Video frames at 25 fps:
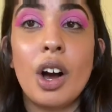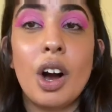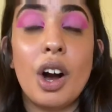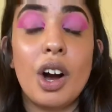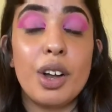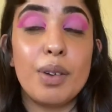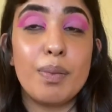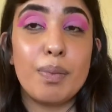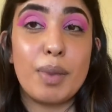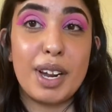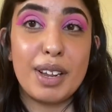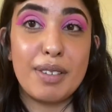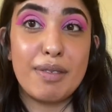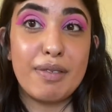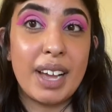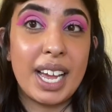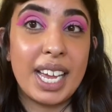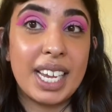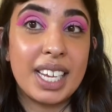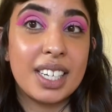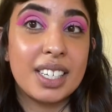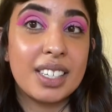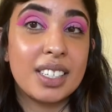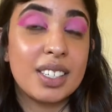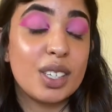on my
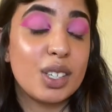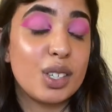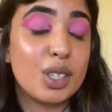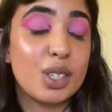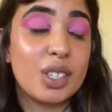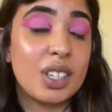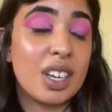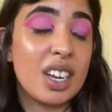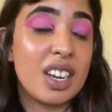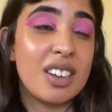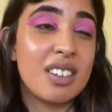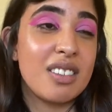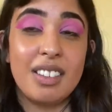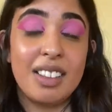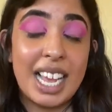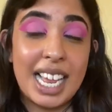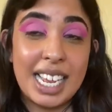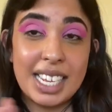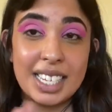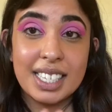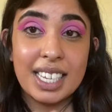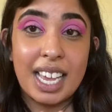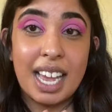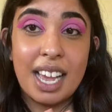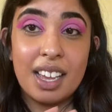face, so
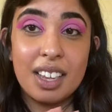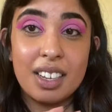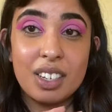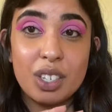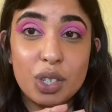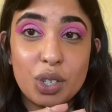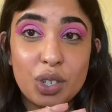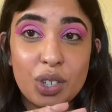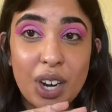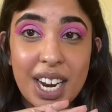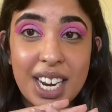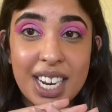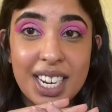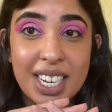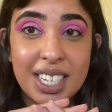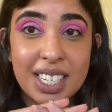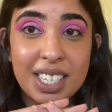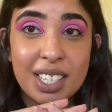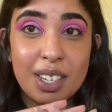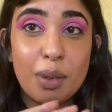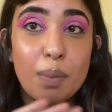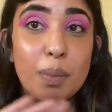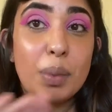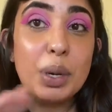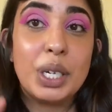let's get straight
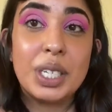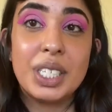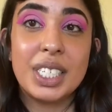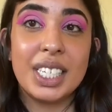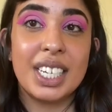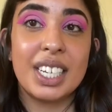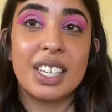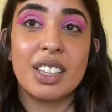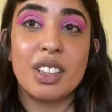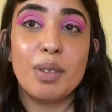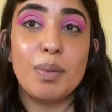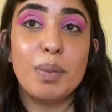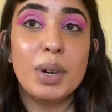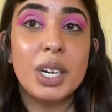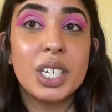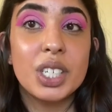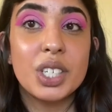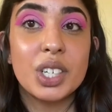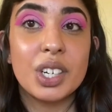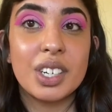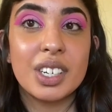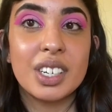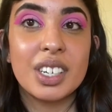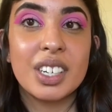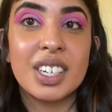into putting the
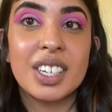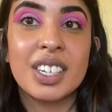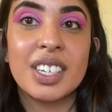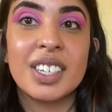blush on.